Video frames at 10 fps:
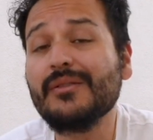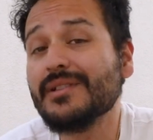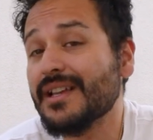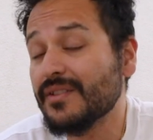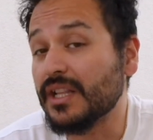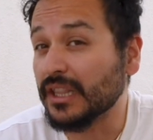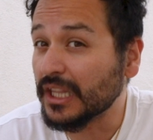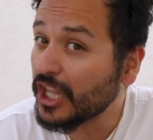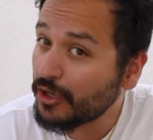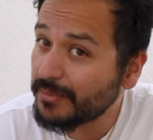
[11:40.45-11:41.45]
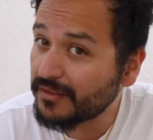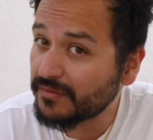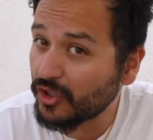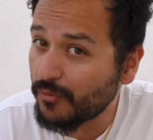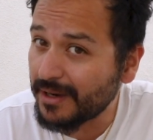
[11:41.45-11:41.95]
I was having a little bit of
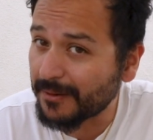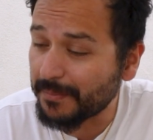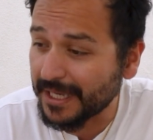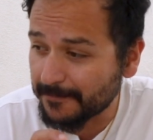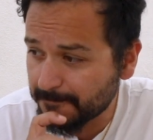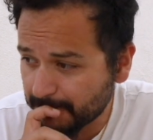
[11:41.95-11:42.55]
low back pain.